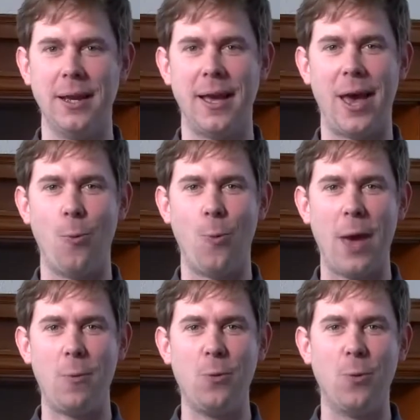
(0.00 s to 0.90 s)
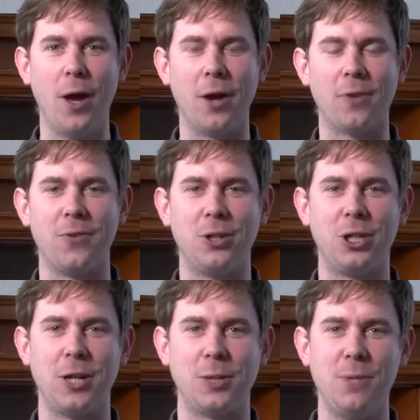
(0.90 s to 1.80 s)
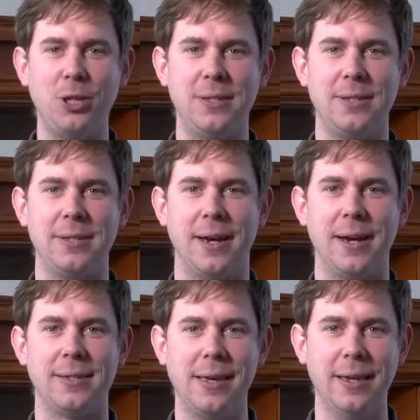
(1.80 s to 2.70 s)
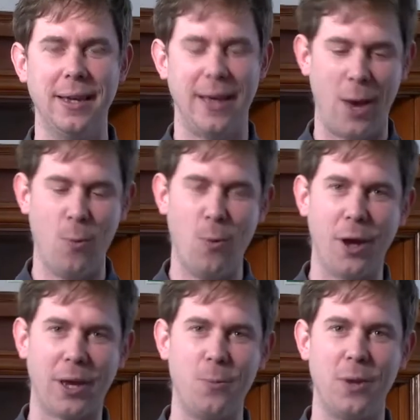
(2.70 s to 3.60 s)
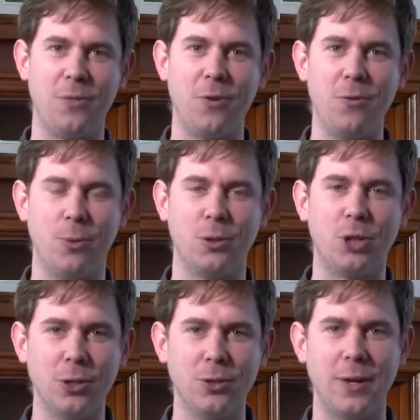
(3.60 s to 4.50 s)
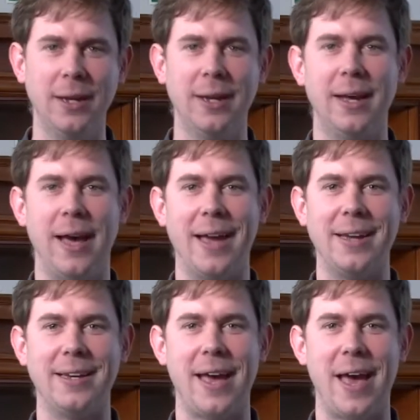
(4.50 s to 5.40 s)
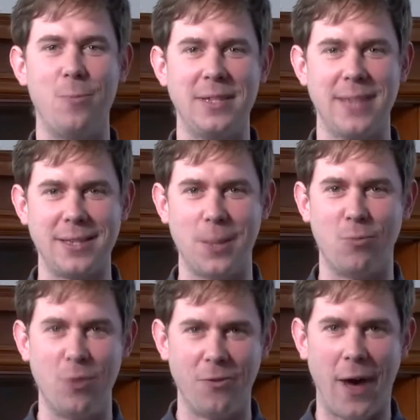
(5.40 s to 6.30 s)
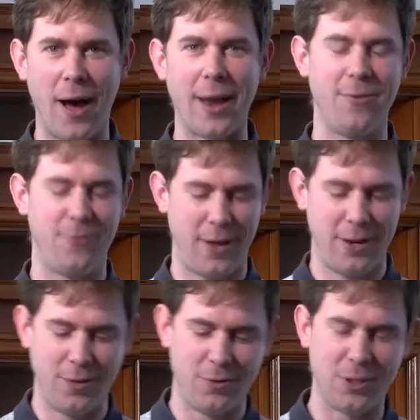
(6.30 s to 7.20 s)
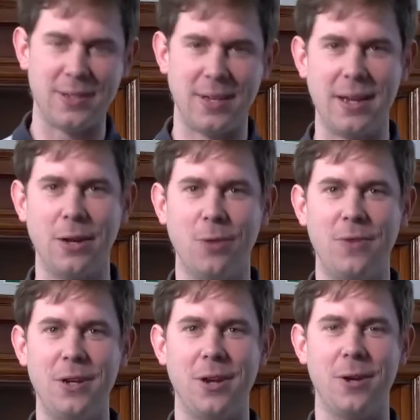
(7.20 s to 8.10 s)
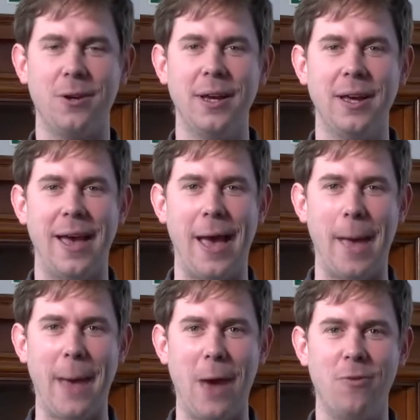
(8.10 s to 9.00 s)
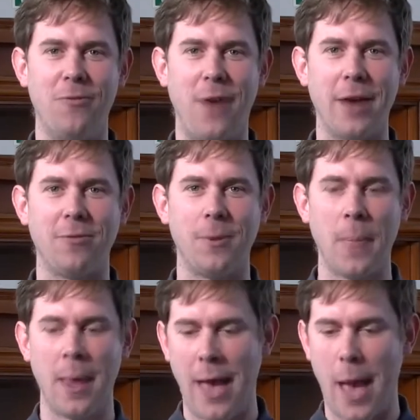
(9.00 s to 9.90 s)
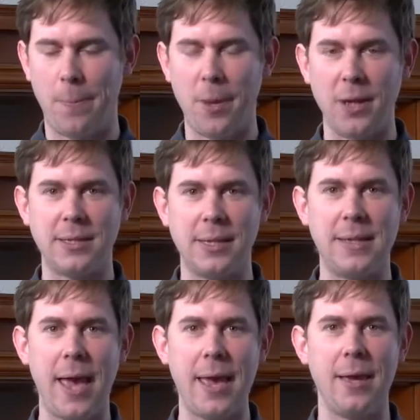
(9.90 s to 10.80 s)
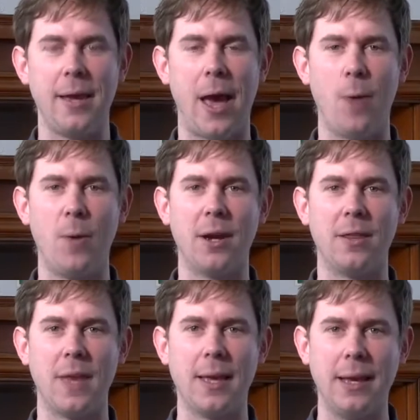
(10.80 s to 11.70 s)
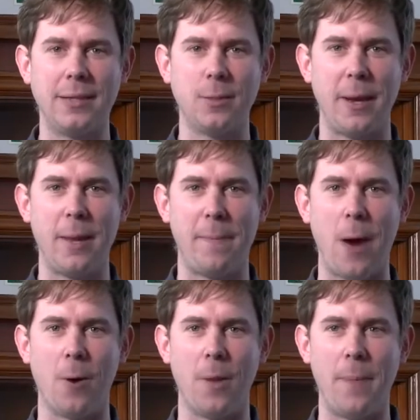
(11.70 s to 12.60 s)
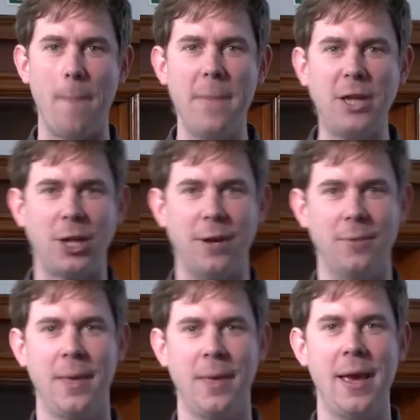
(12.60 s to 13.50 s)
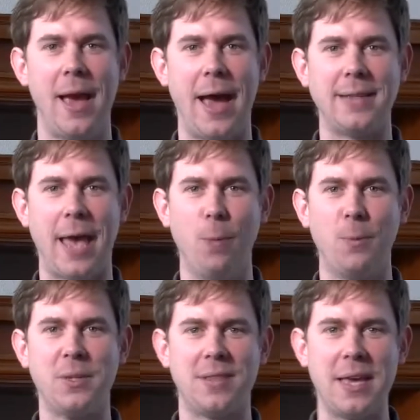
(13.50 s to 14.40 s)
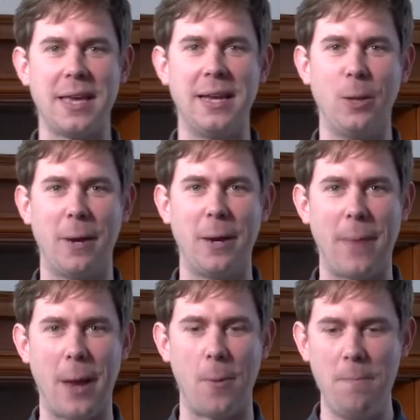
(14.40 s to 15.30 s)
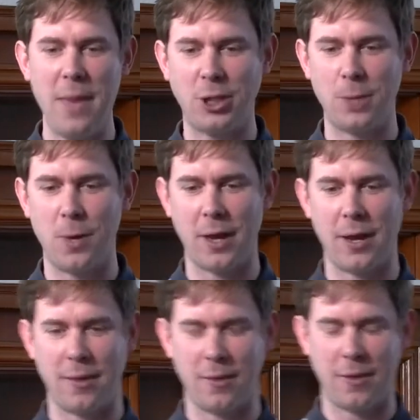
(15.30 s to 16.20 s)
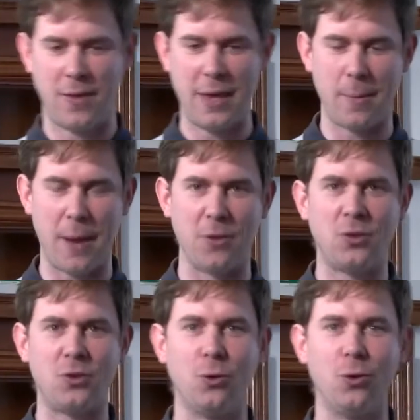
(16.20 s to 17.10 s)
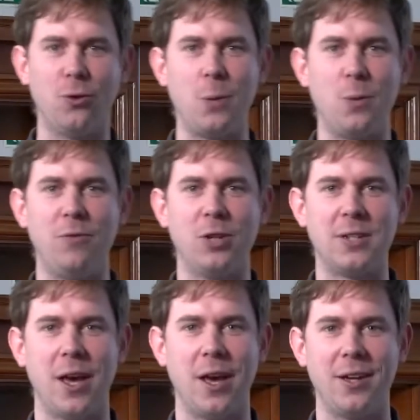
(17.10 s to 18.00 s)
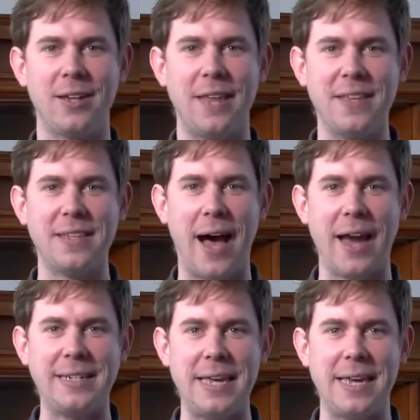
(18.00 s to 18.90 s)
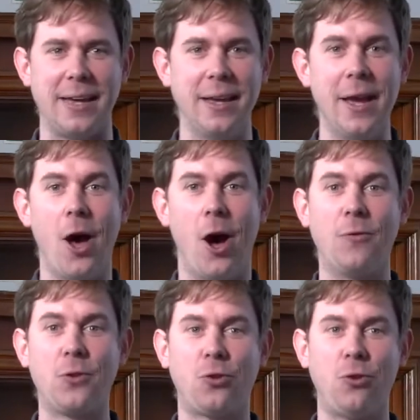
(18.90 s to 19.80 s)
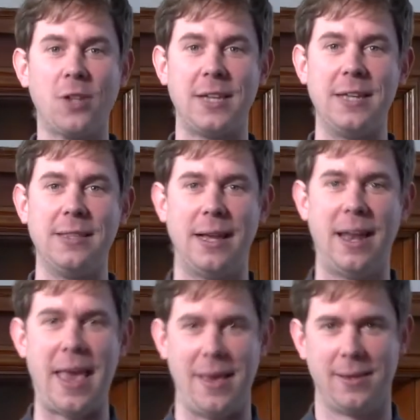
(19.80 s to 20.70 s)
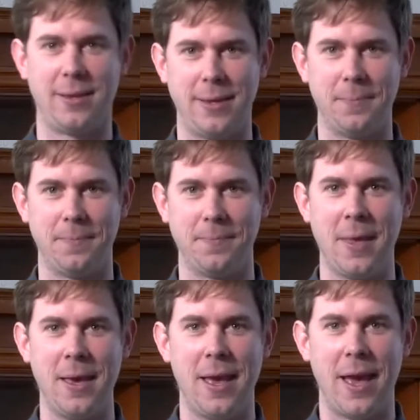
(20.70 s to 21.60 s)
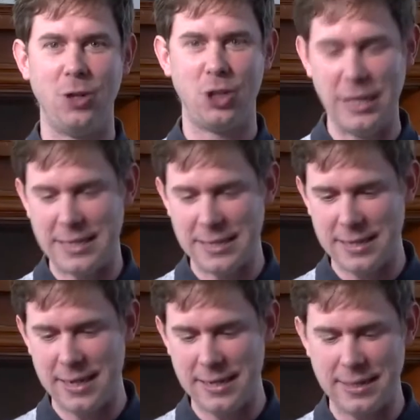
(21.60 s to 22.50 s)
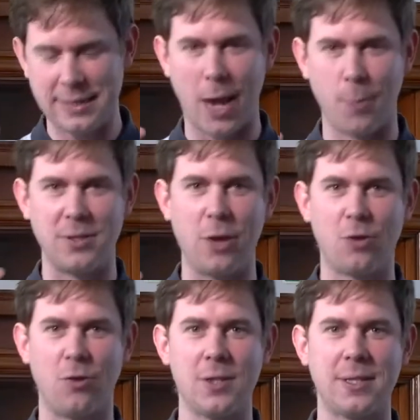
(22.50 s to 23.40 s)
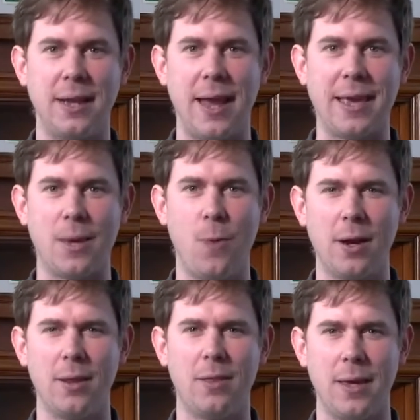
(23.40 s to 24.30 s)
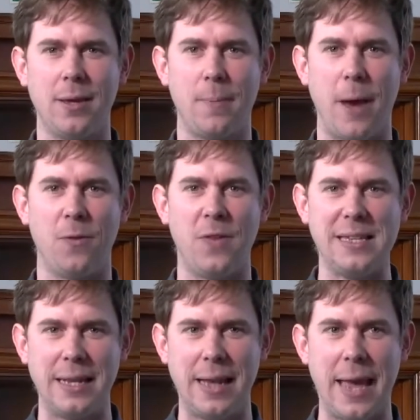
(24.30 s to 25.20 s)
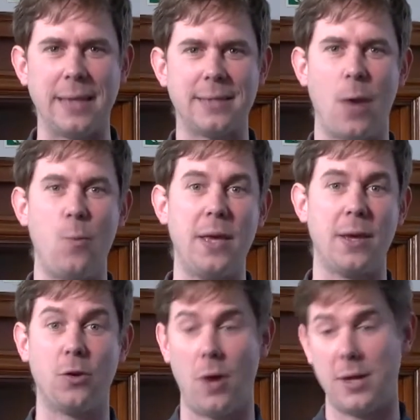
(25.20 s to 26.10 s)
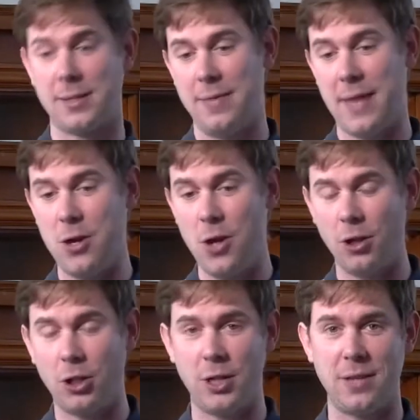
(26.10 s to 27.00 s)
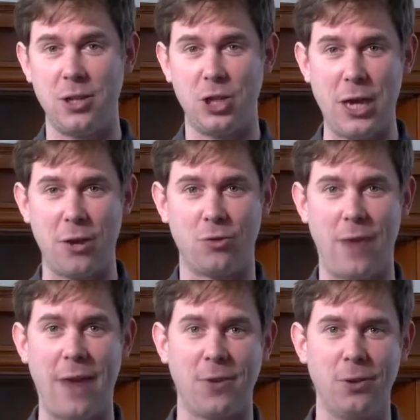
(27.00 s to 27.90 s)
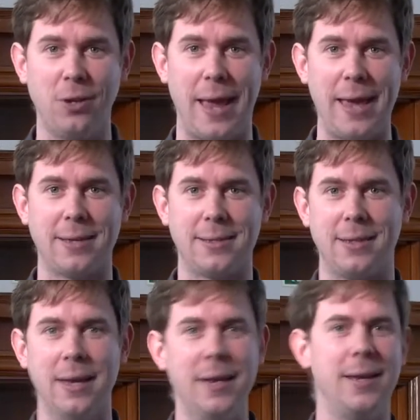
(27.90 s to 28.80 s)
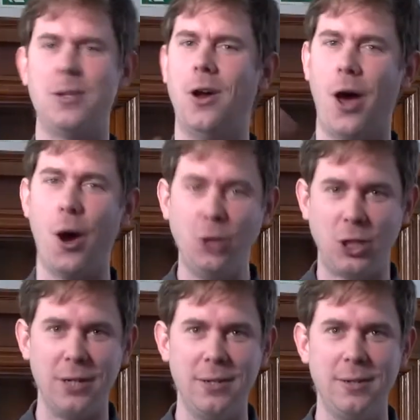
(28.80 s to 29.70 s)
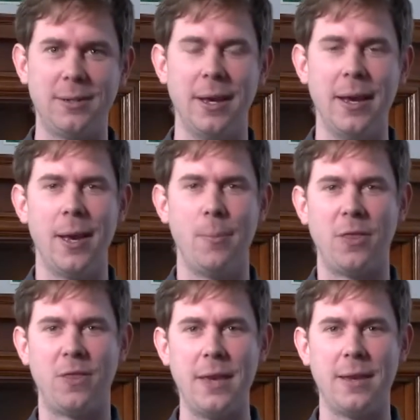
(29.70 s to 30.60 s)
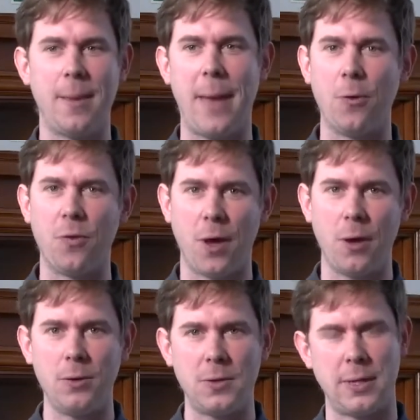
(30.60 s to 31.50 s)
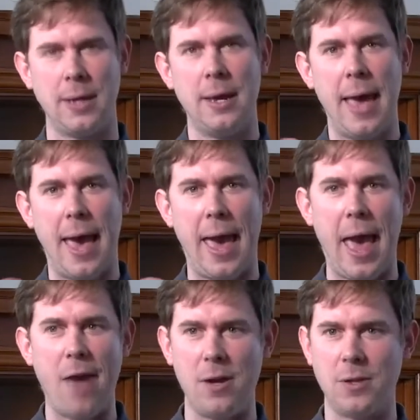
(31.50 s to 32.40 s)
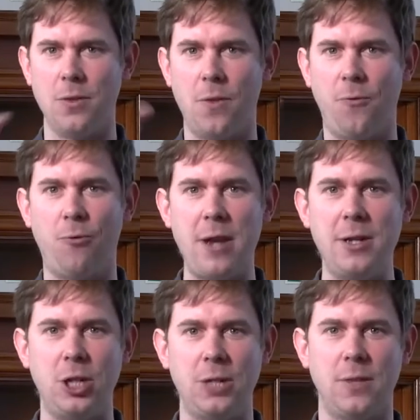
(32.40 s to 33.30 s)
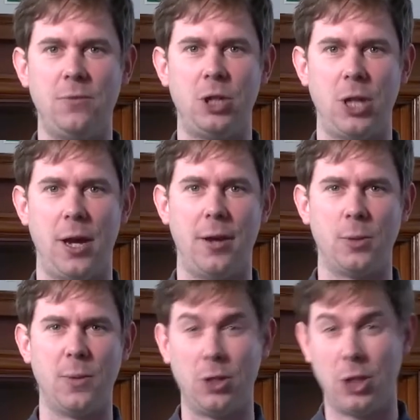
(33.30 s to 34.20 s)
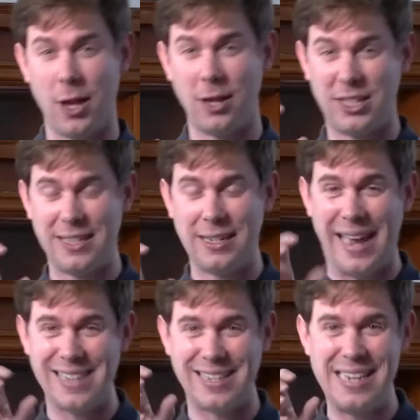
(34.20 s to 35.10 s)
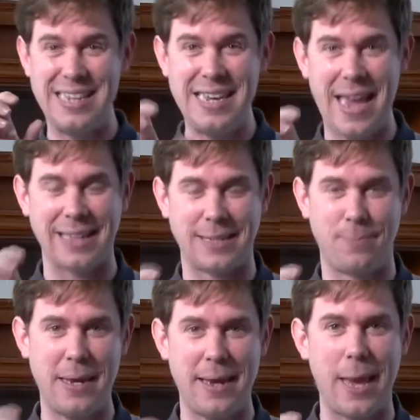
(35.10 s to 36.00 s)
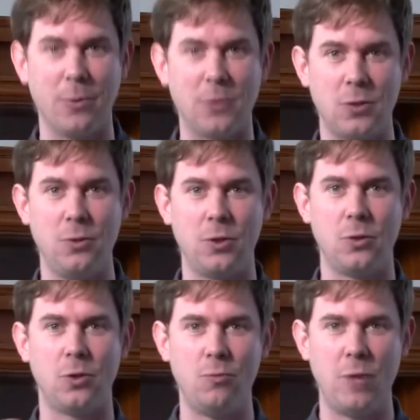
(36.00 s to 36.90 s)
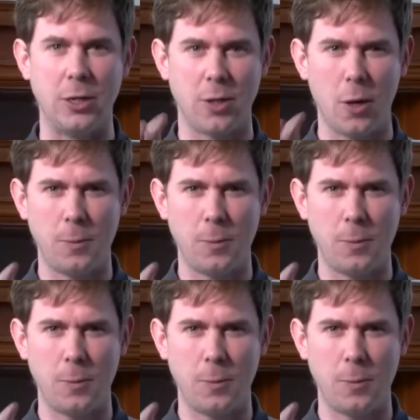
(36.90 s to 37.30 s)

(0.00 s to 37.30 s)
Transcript: where we work for the Church Mission Society, working with vulnerable children, and we set up Revive, and you've just seen a little video about Revive. But today, we're going to think a little bit about mission. And to help us think a little bit about mission, we're going to think about the story we've just heard and this idea of crossing the lake. And Jesus and his disciples, they crossed the lake, and we're going to think about these lakes that we can cross. And they're not just the geographical lakes, it's not oceans, but think about those areas on the fringes of church where the church still hasn't yet been able to reach. Those